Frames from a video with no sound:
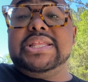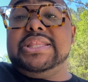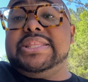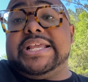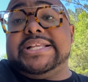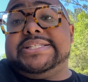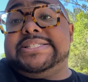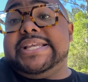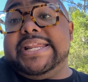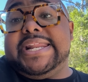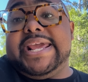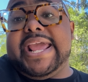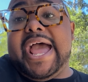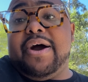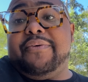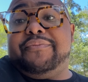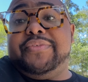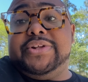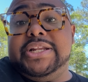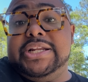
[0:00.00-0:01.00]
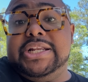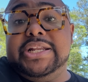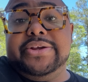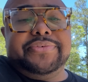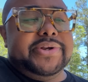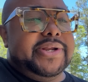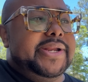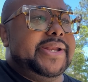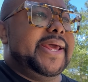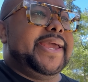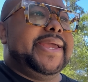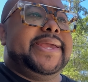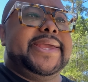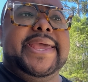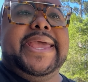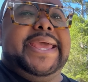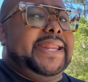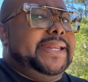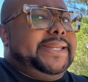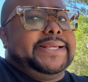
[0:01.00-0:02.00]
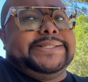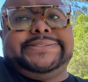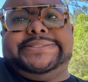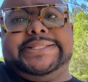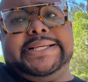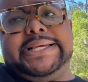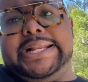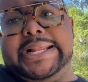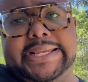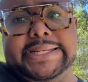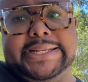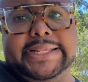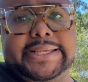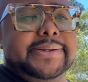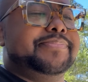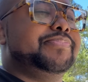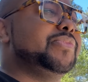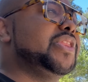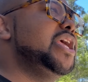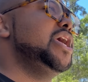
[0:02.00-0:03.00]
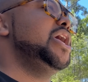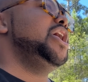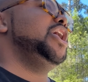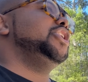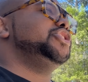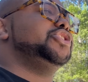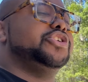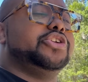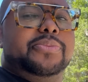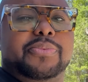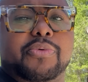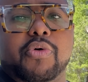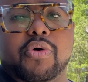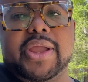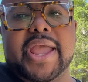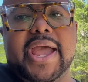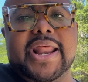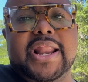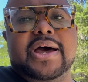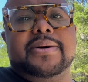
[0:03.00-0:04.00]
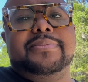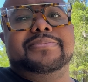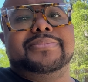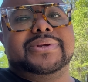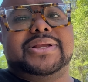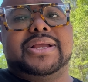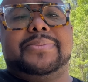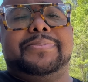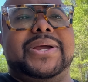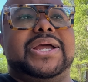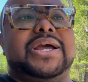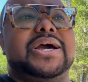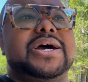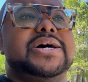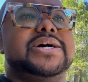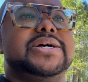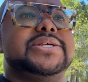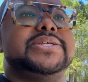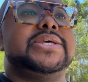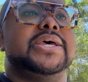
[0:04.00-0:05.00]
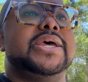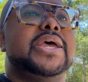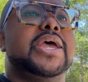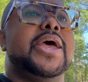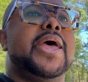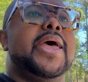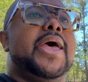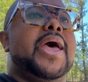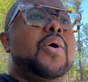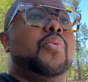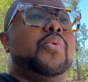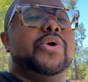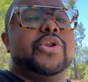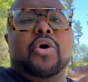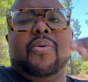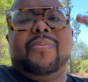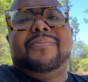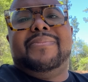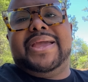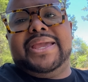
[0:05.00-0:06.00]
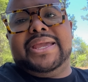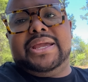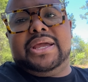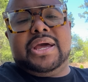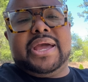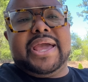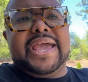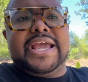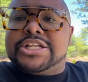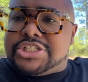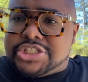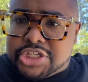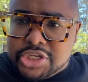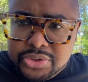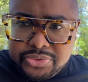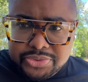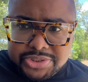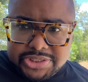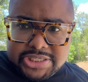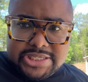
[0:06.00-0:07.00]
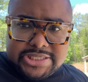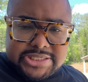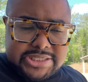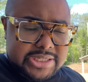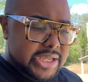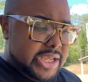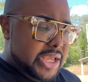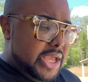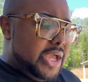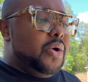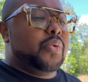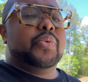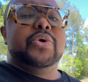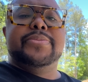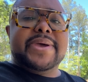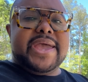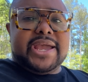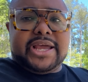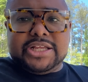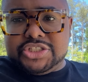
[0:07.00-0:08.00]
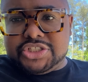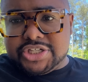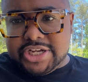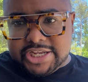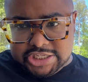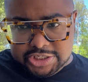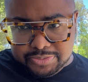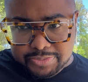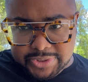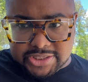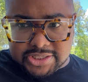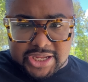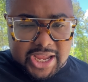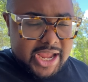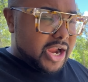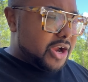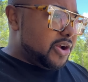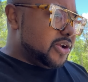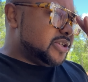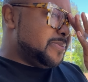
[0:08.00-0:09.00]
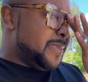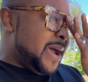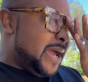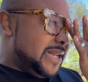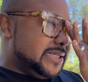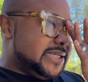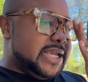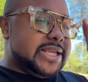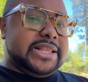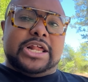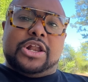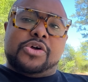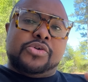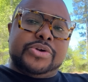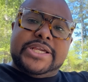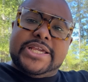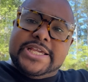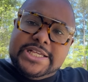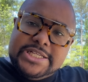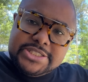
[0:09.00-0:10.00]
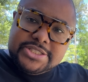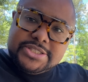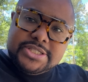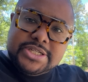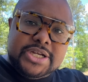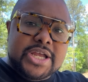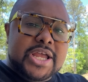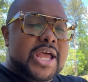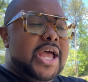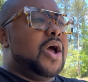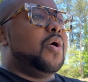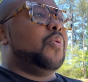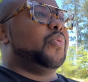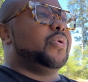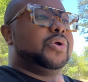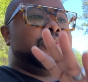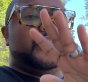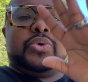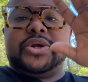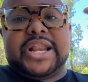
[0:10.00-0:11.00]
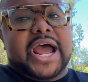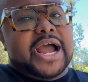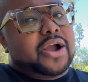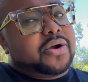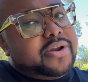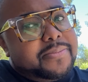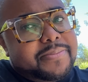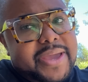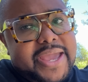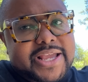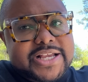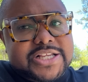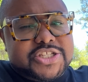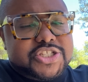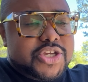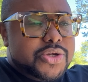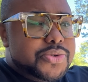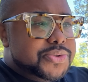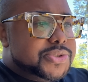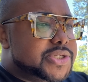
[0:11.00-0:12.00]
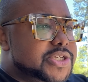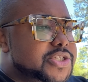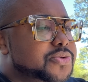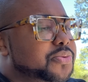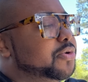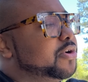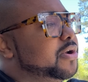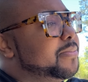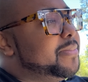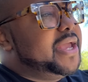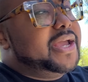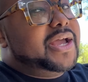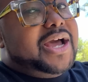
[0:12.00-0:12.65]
They say they out for delivery today. They still ain't here. So your boy got up because we don't make excuses, we make adjustments. I heard somebody say that on Easter, we're not going to make excuses, we're going to make